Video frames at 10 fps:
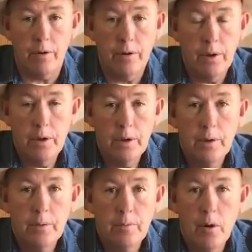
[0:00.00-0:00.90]
Well, you
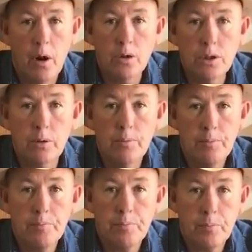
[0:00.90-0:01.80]
we'll go back. You'll
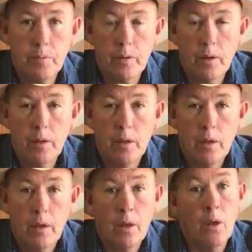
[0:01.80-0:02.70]
go back and go
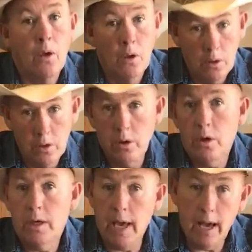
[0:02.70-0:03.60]
over the questions
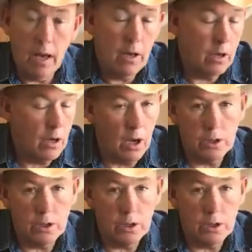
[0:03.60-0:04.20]
and because yeah,